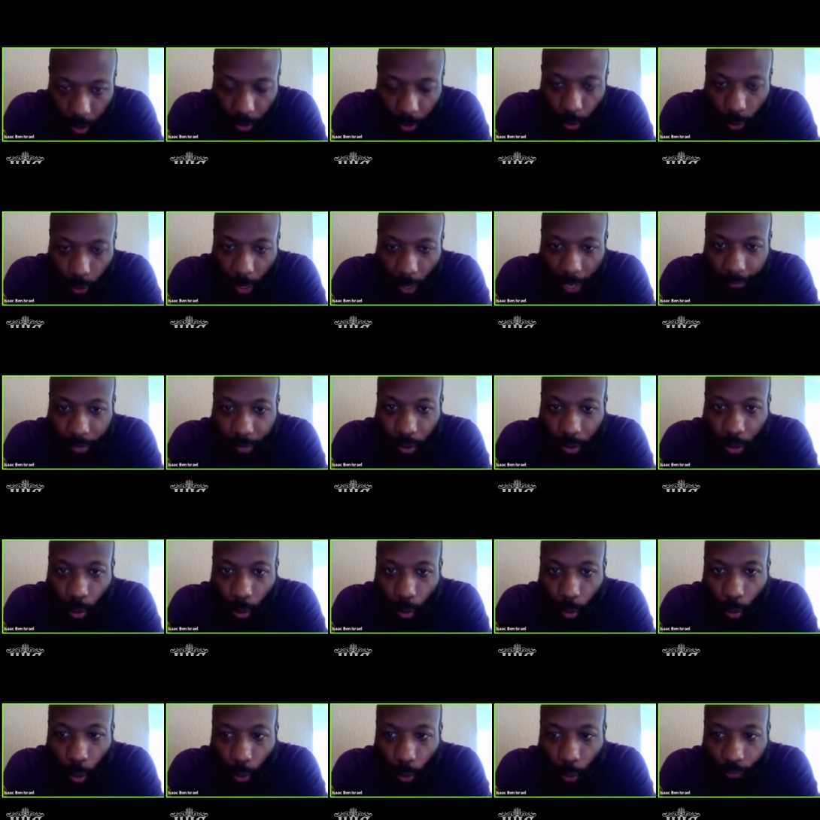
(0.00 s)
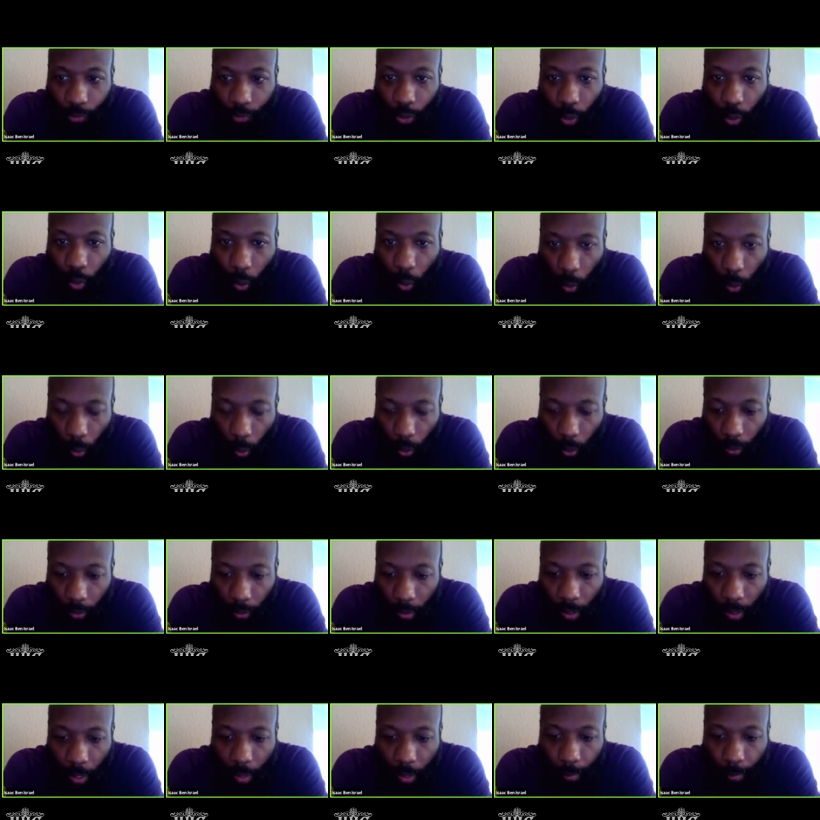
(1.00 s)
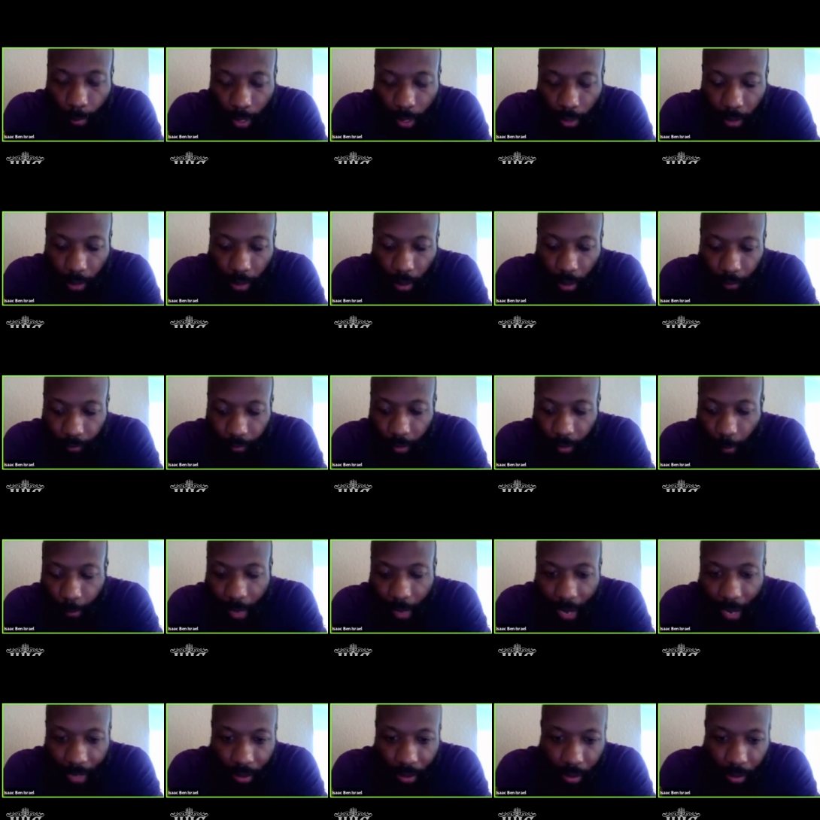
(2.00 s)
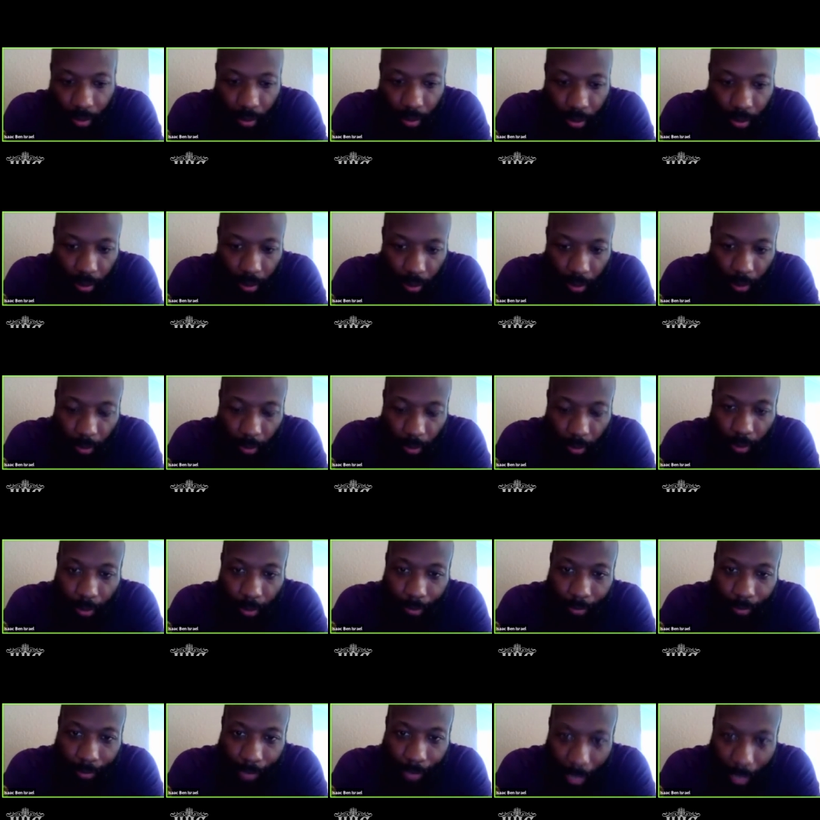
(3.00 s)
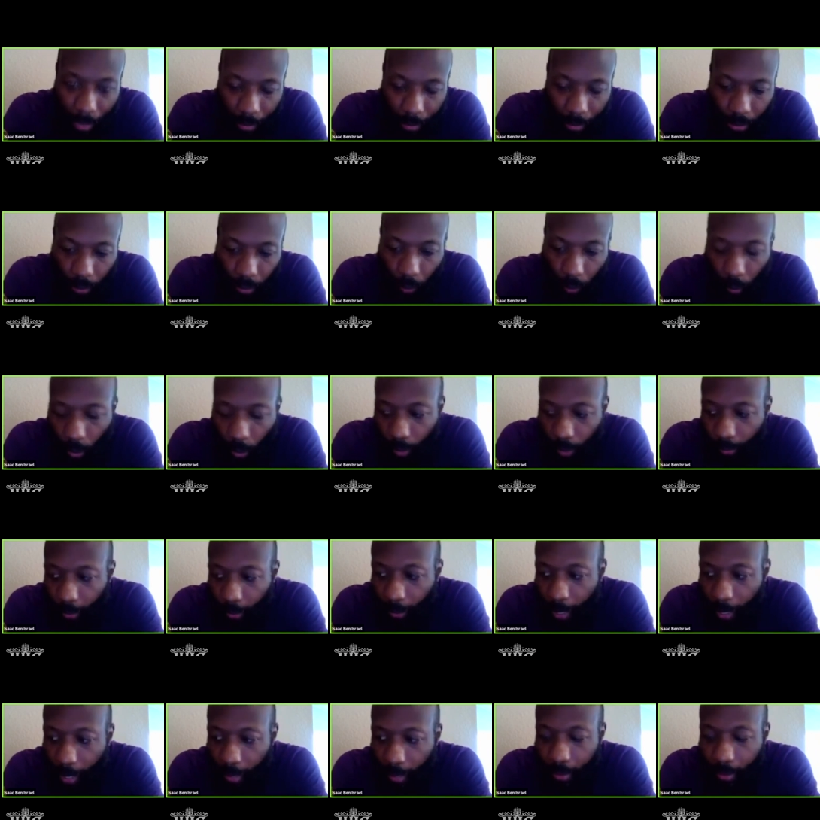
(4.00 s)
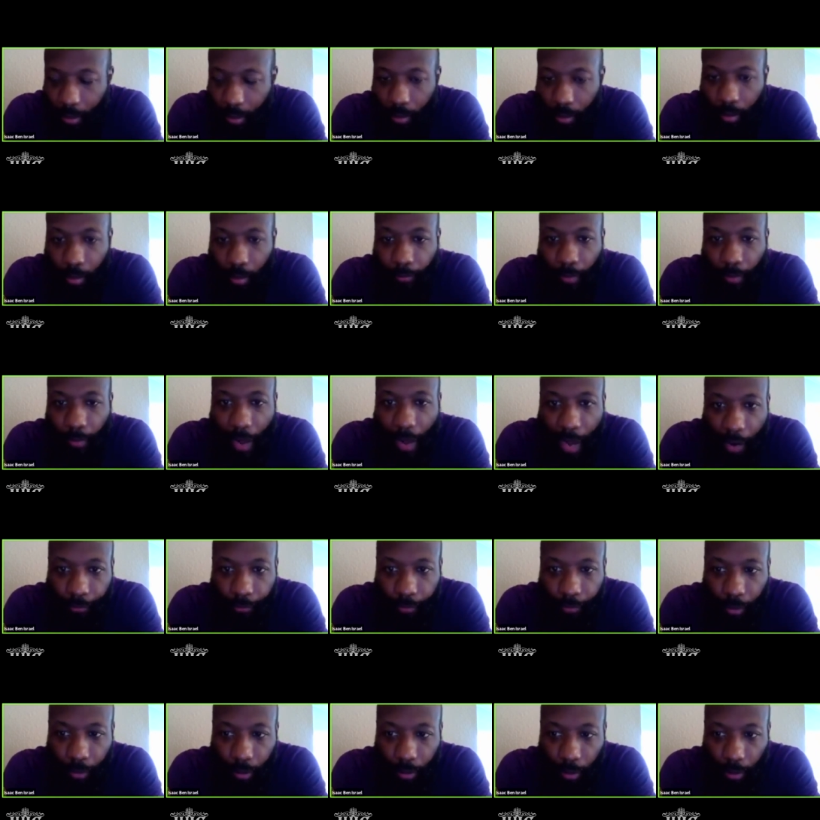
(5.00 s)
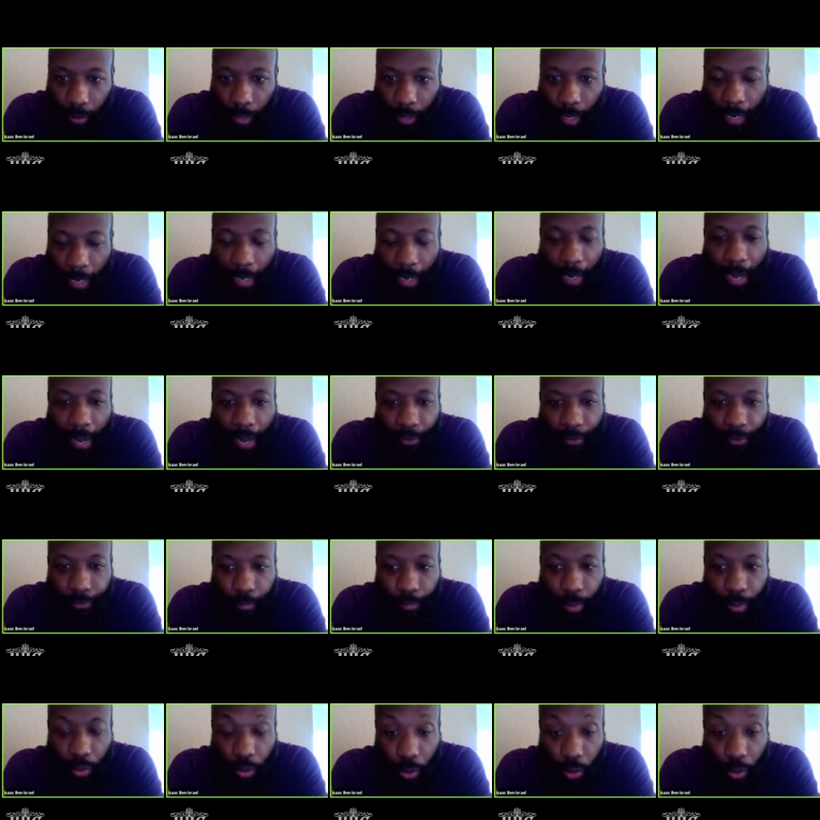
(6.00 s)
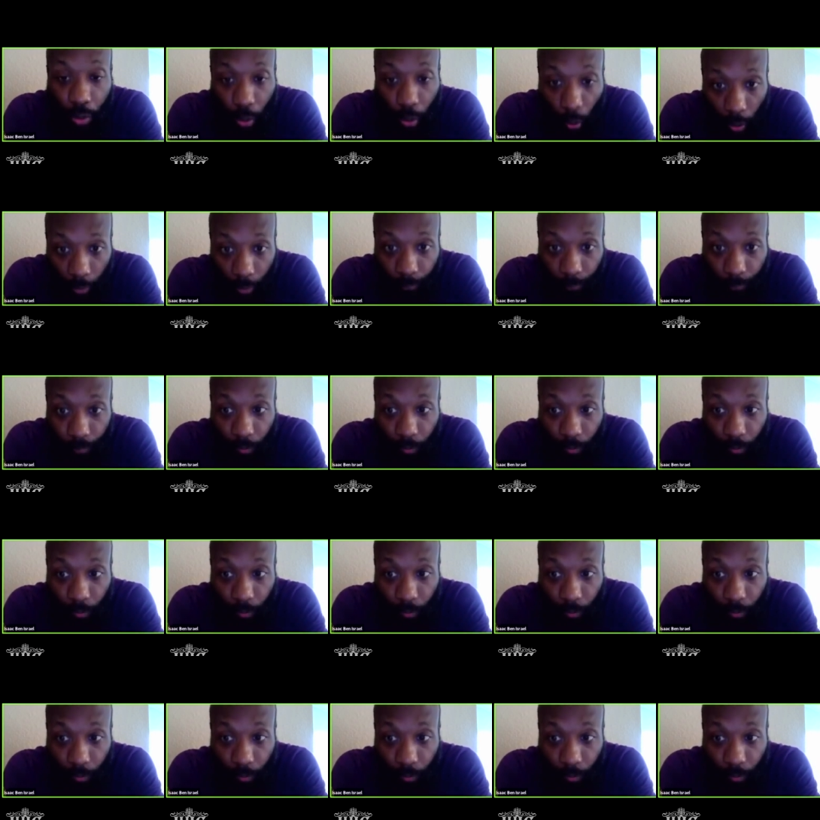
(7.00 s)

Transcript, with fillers: You have to go over the core. Many of the pastors today in Ghana, on the continent of Africa, have been taught